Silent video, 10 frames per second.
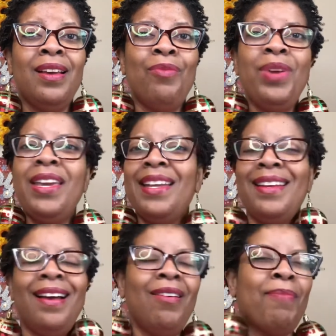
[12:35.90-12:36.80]
We
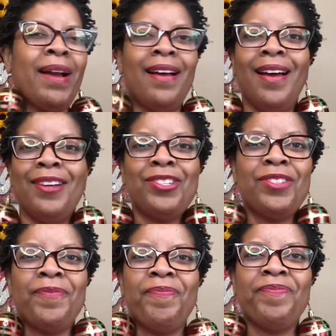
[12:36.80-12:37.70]
could oh my
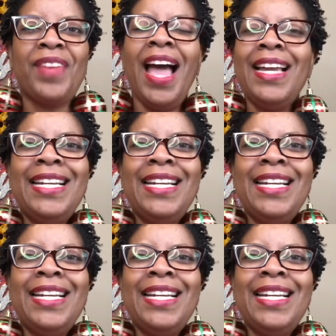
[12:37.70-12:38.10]
gosh. I